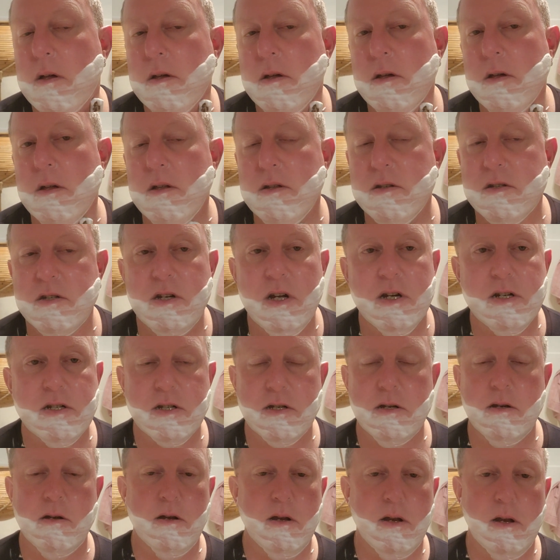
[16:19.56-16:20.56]
It's
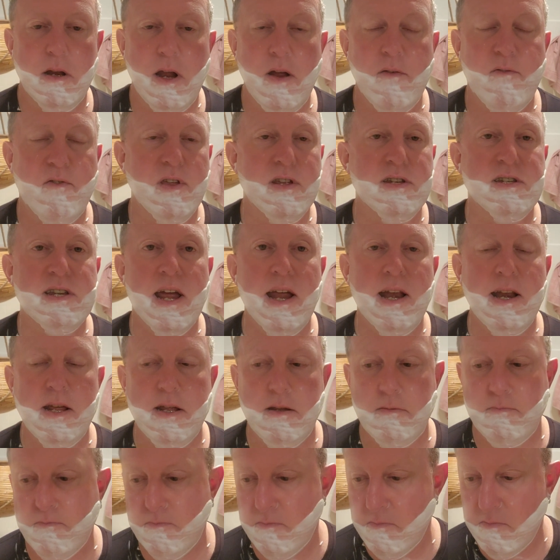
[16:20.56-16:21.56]
just, if there's
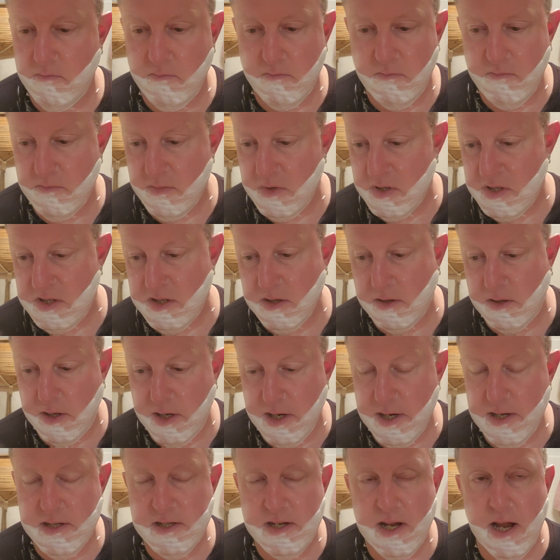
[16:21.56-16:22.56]
any
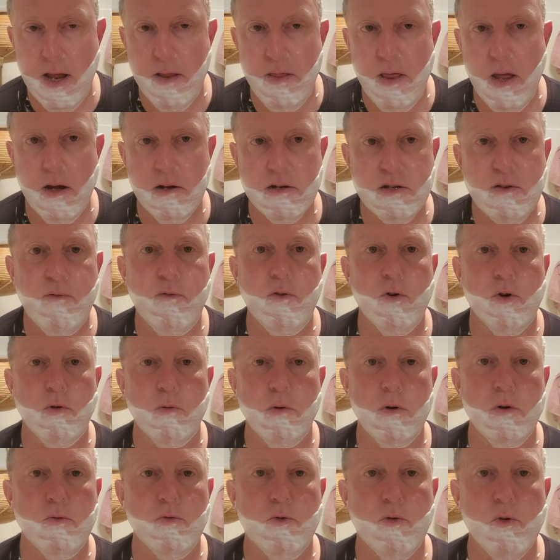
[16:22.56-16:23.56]
signs down there, it's
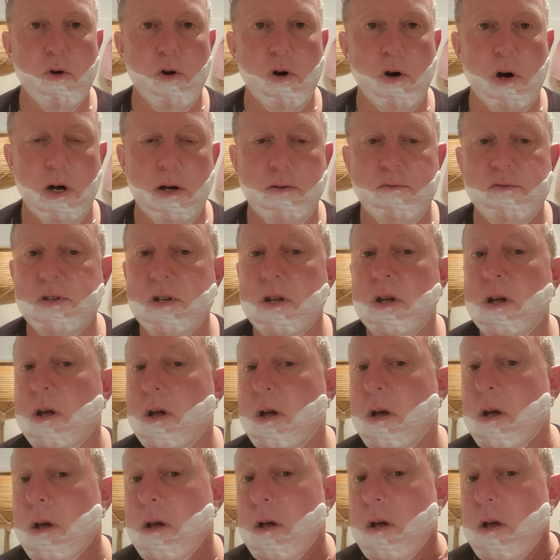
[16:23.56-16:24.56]
four-wheel drives.
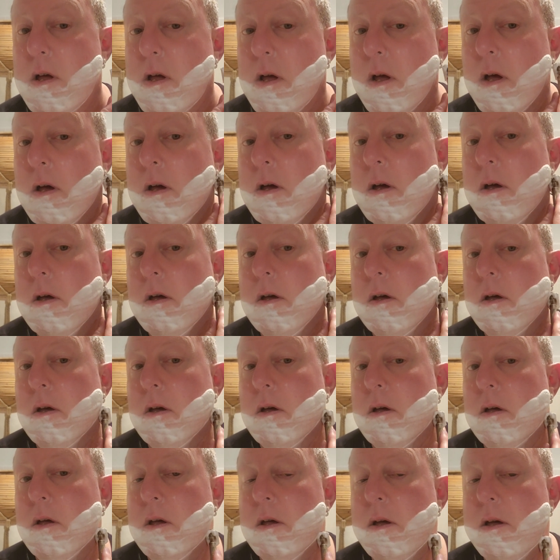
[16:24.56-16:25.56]

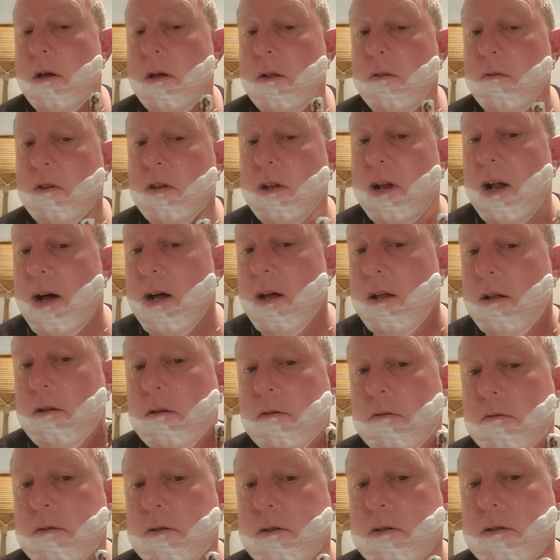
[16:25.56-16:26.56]
And today
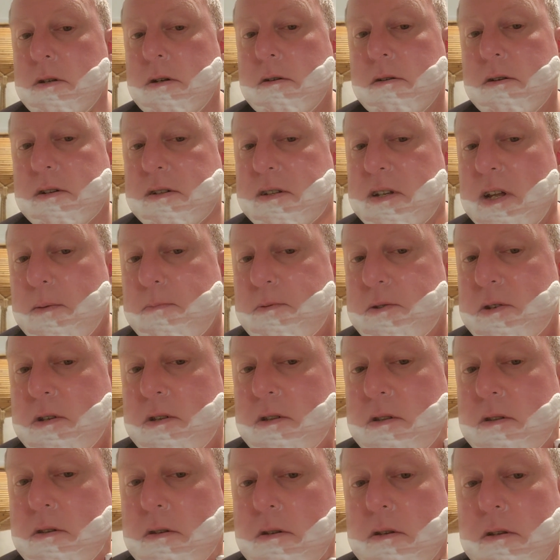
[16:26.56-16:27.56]
there was no
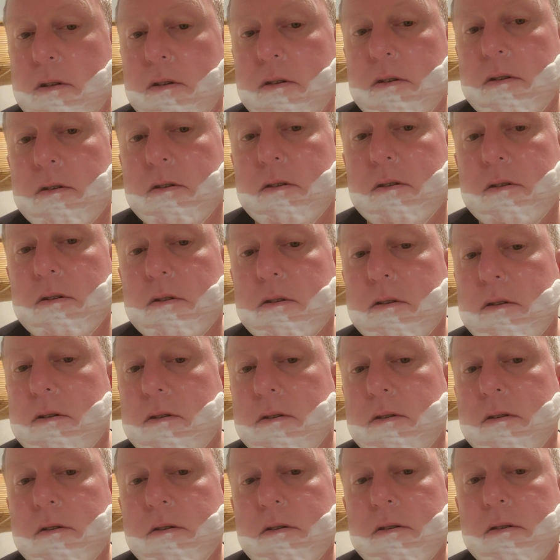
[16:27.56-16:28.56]
exception.
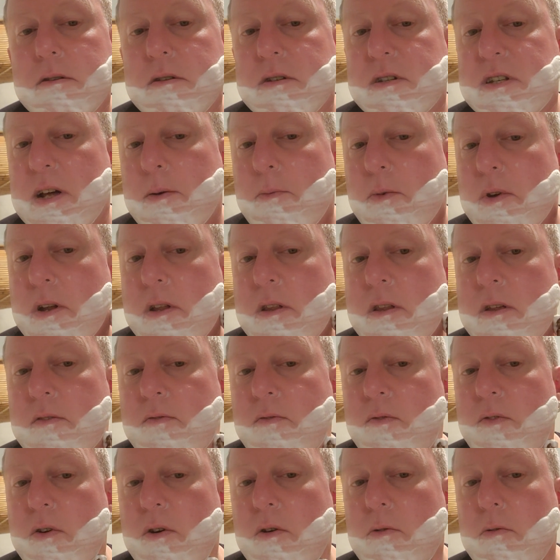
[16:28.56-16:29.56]
Someone in their
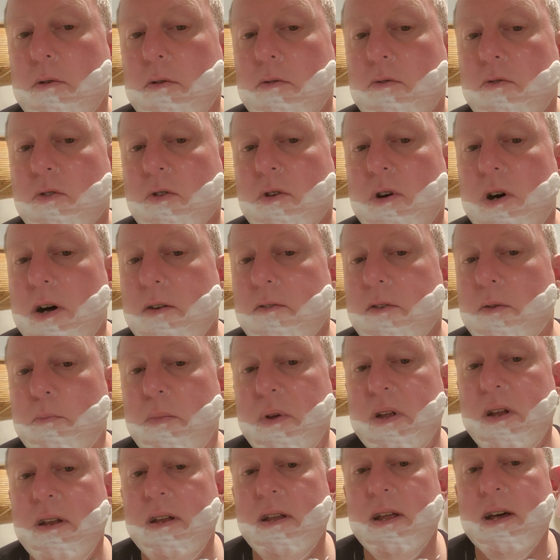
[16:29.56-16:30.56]
four-wheel drive had
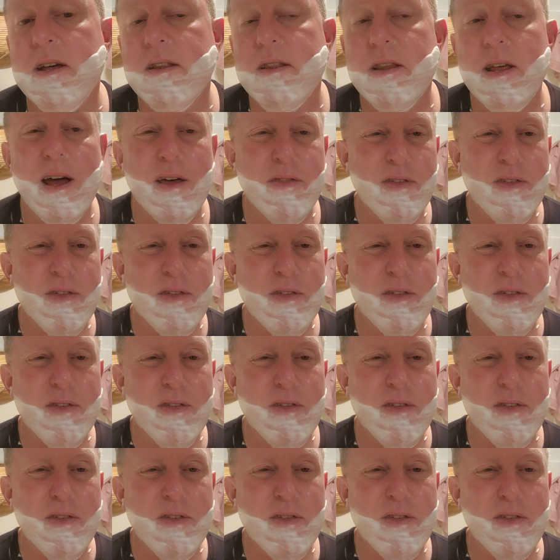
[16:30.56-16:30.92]
been down there.